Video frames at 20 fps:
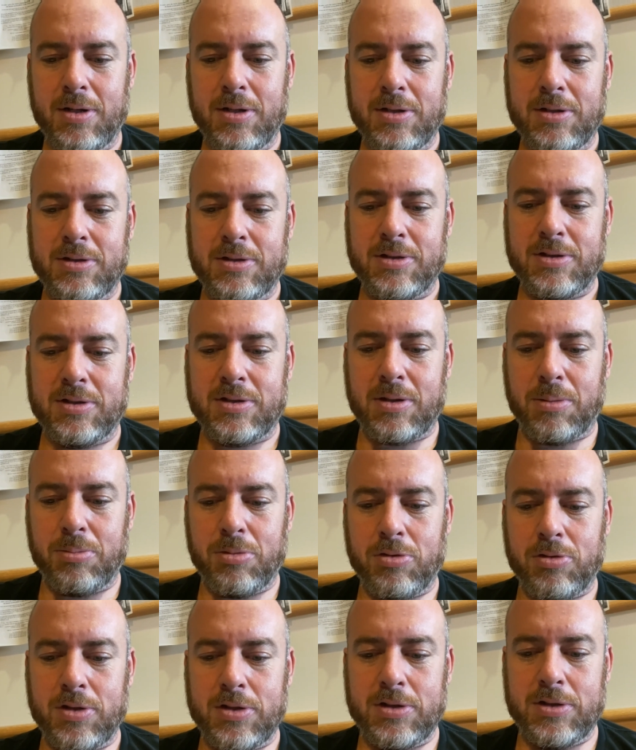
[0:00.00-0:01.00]

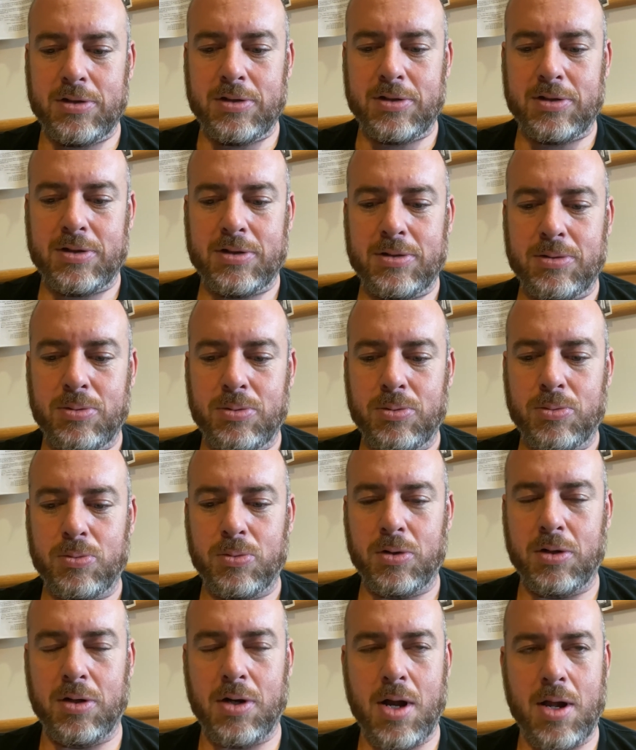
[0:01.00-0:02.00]
submarines
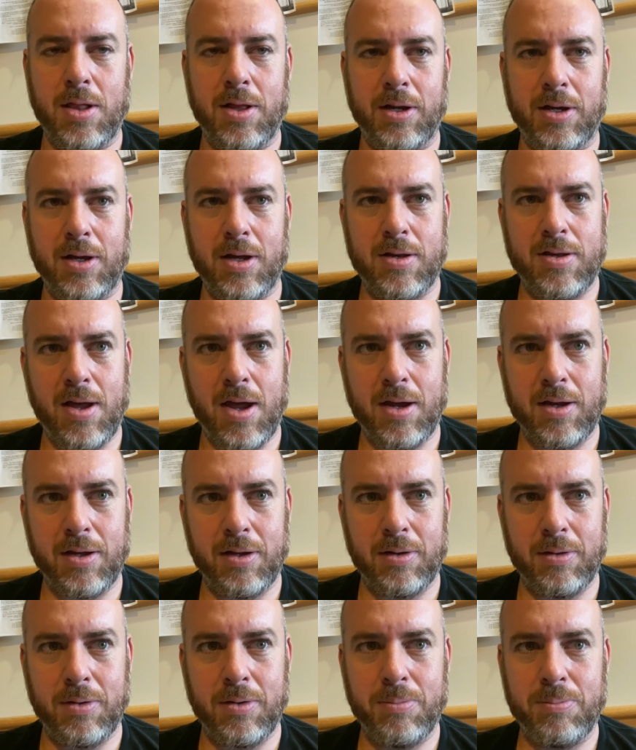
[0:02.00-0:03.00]
were like
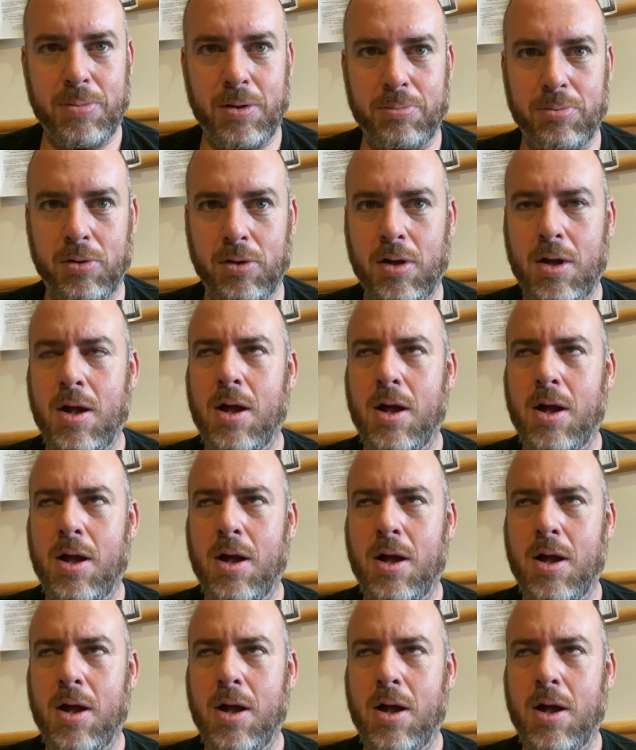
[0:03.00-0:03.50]
attacking people,